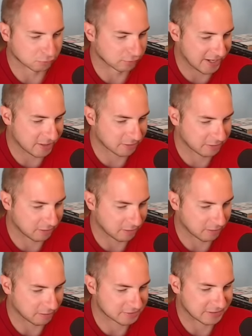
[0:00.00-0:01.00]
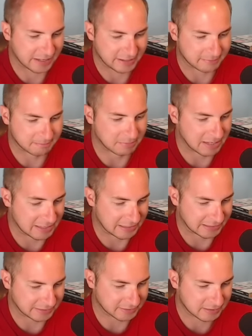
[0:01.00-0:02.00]
rare cards that I
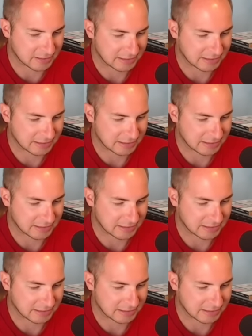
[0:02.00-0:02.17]
combined.